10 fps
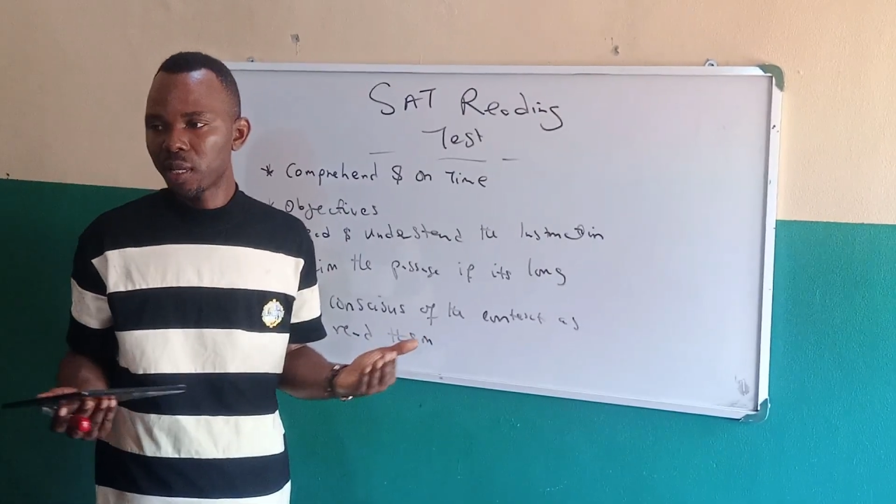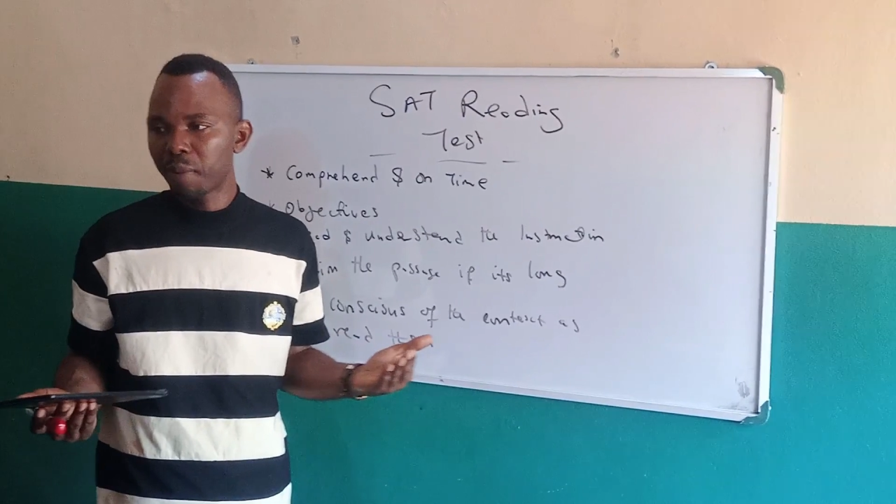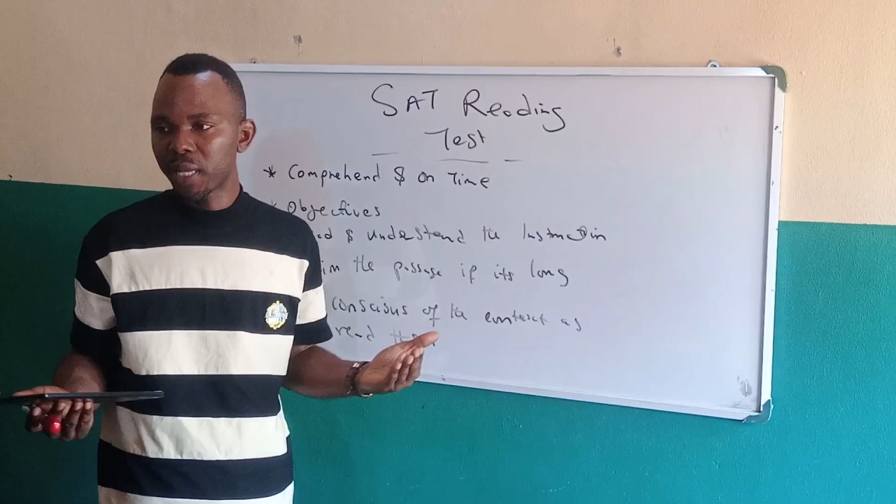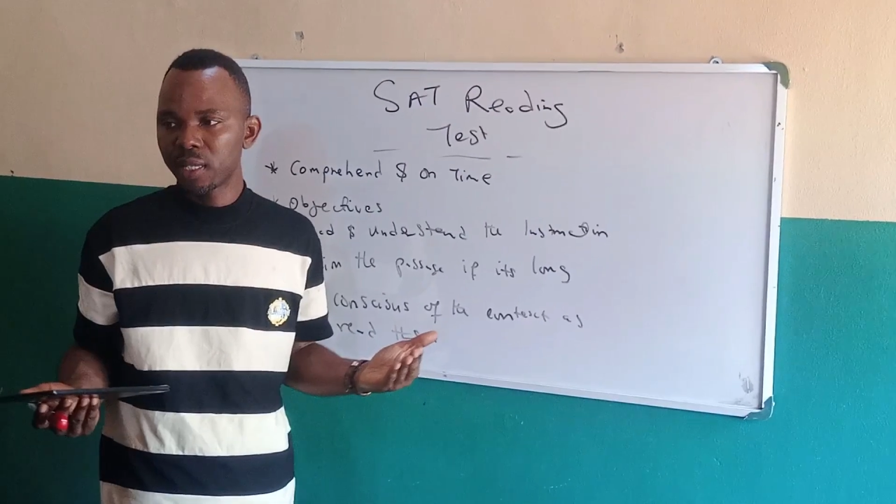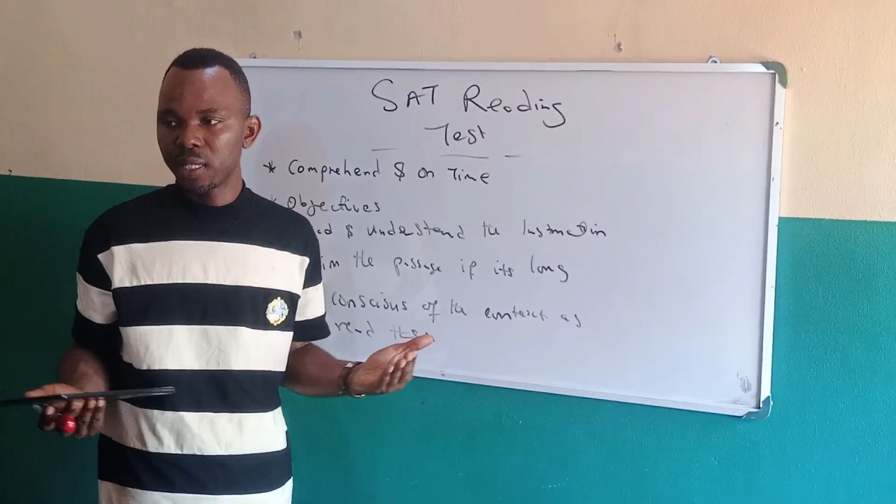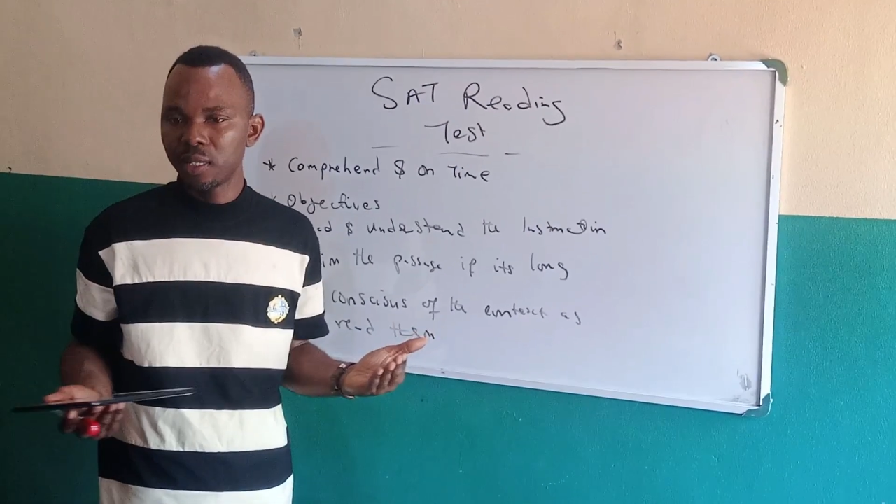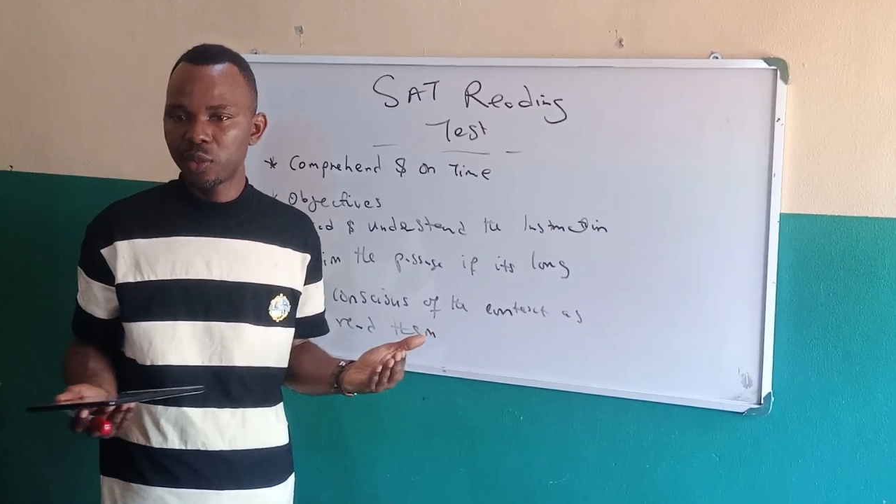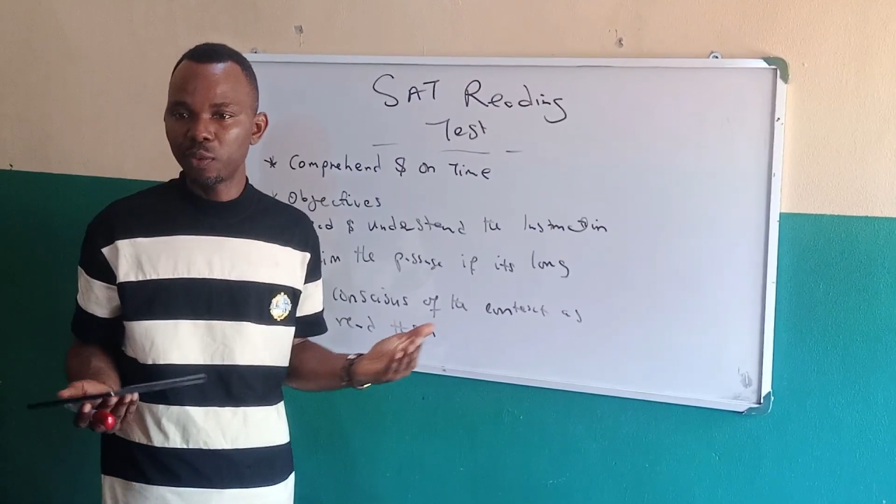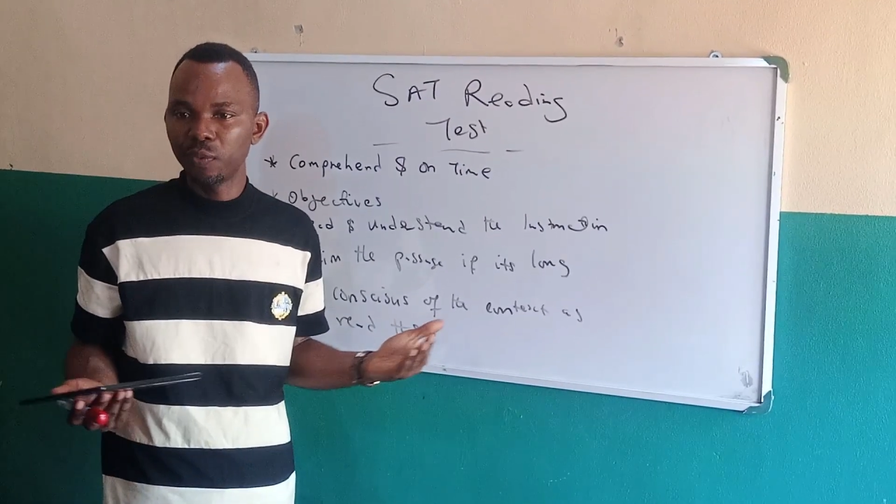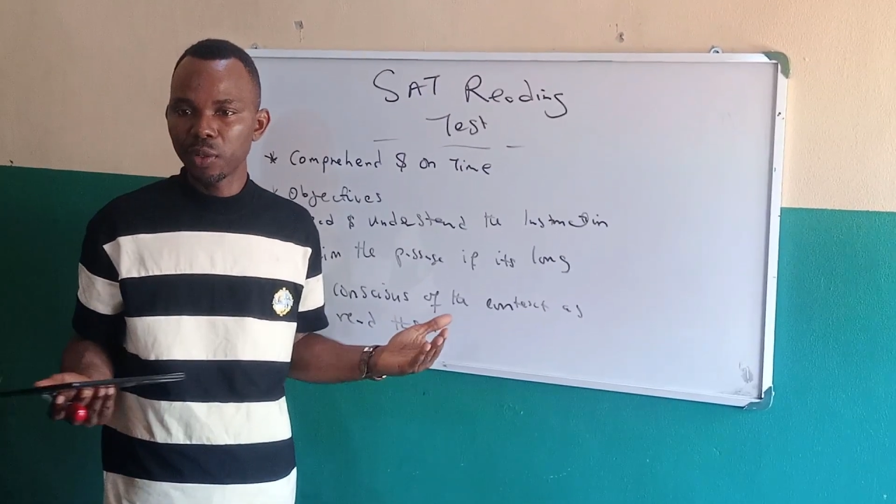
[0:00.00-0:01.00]

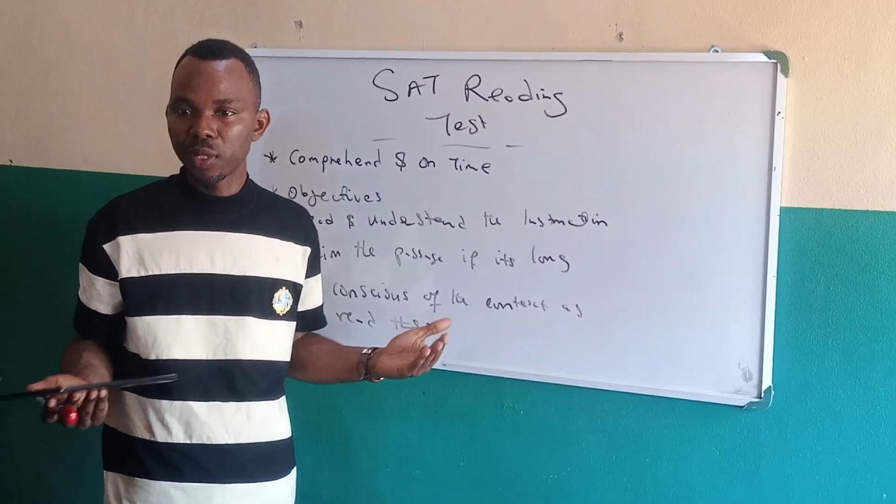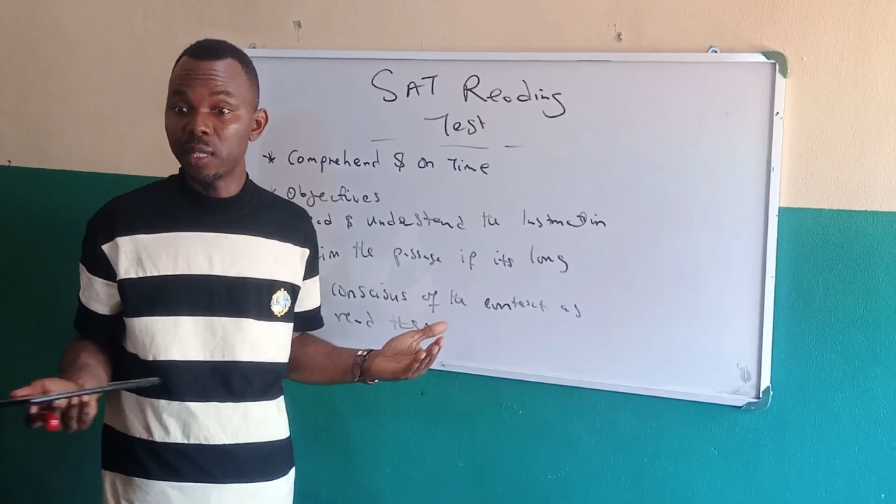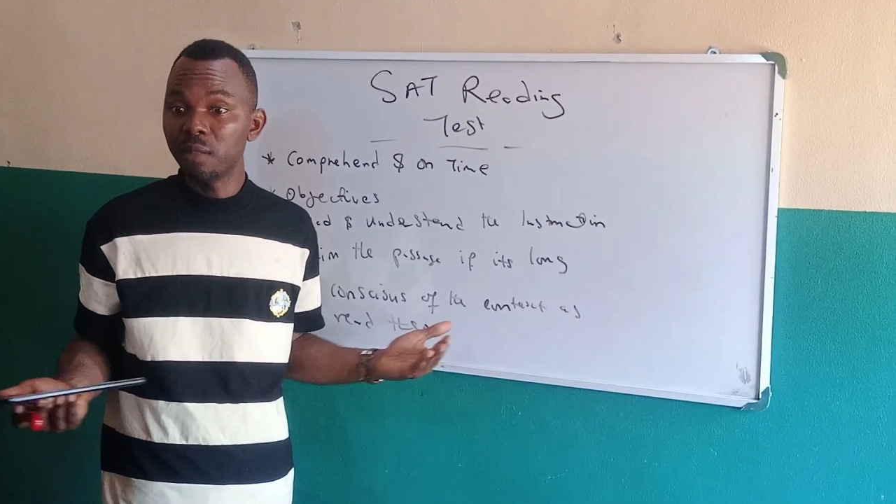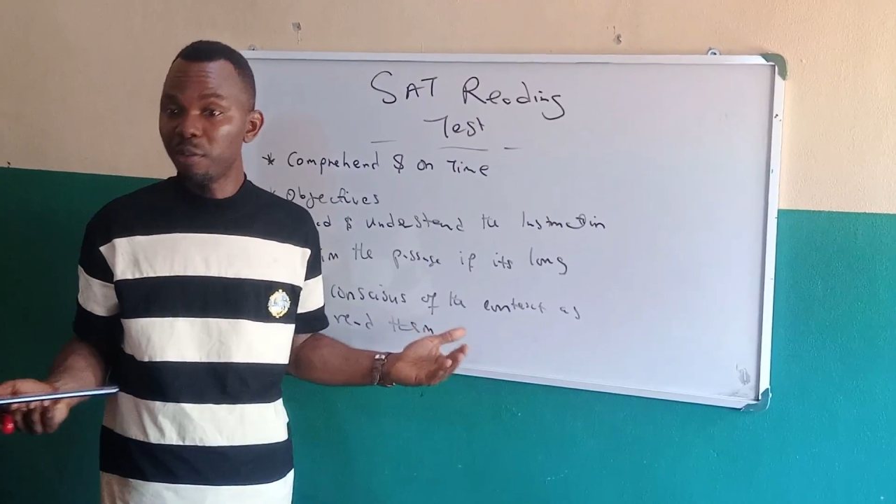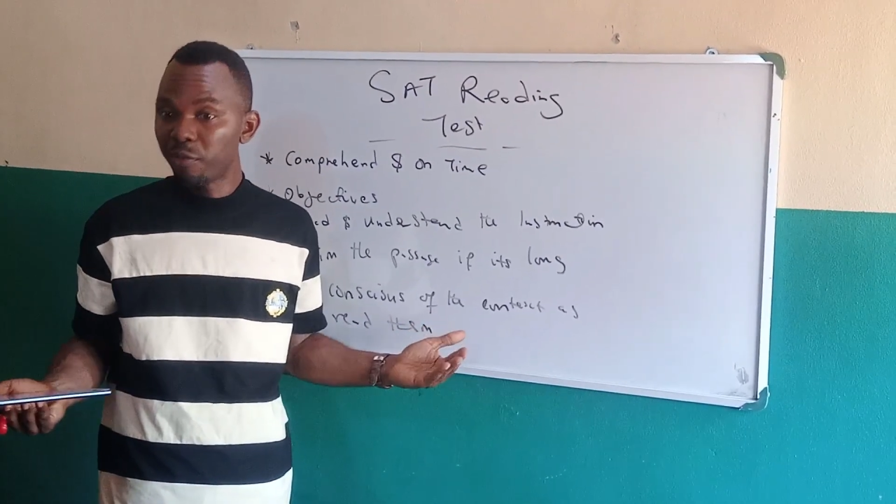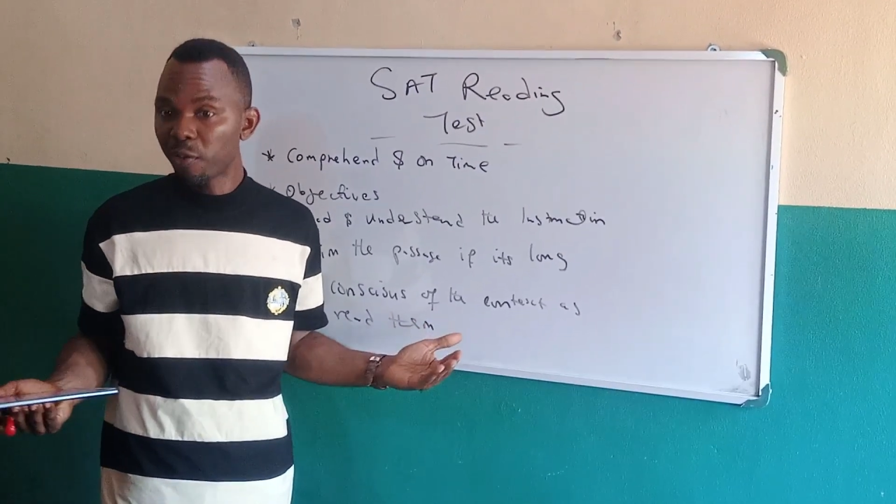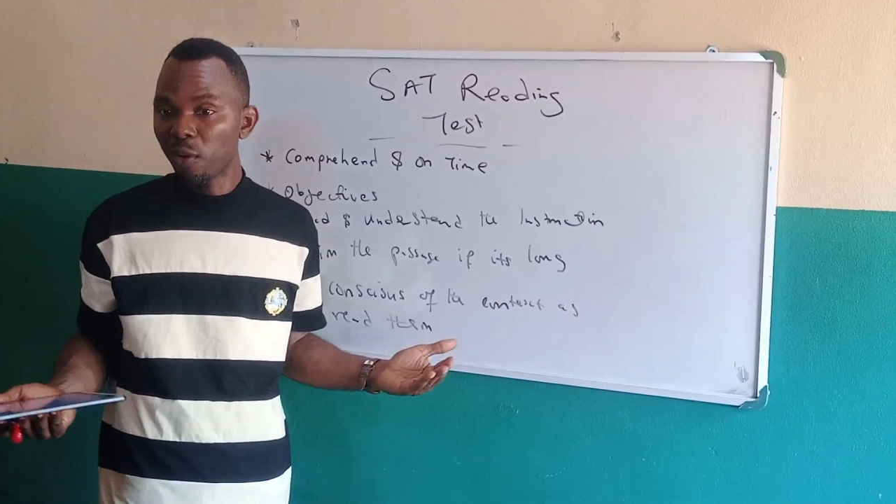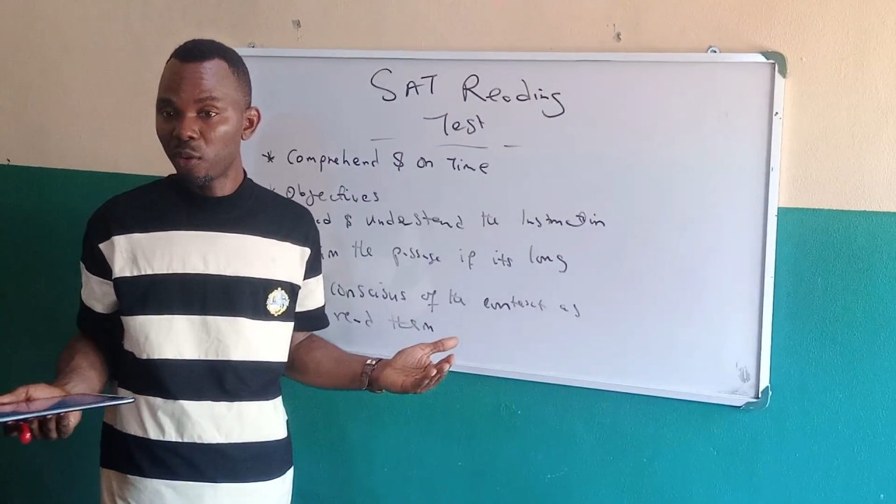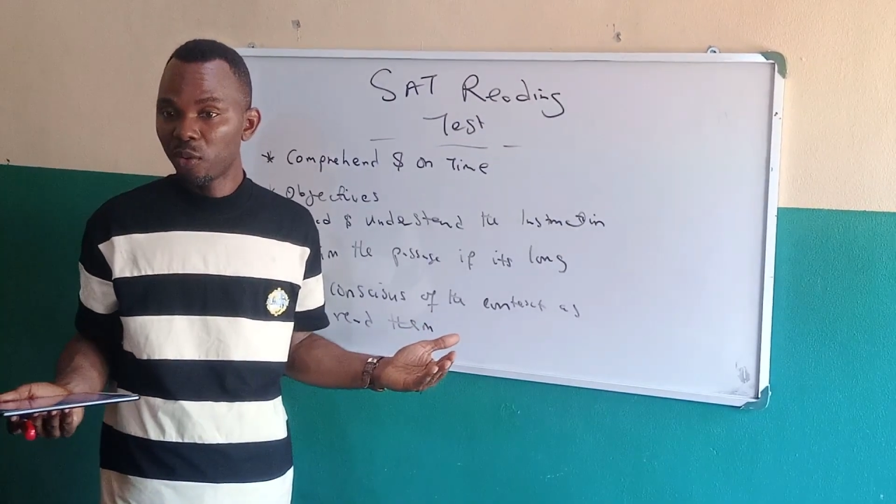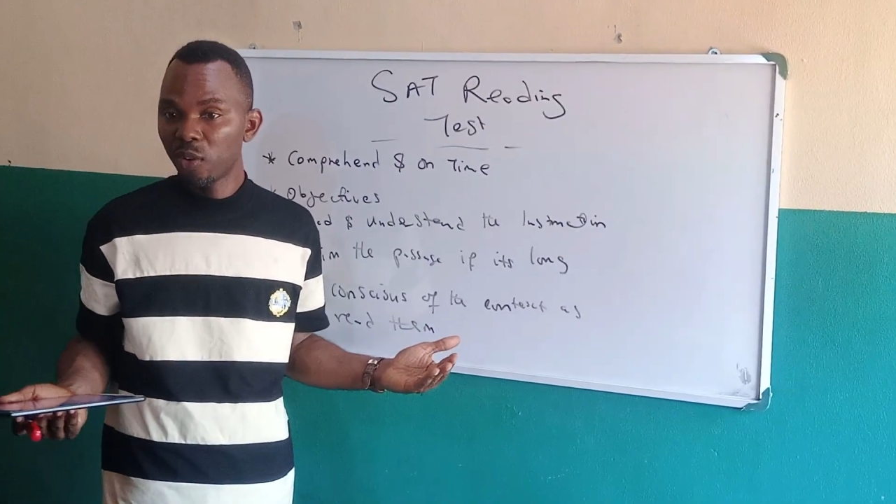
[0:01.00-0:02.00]
passages you've not seen before.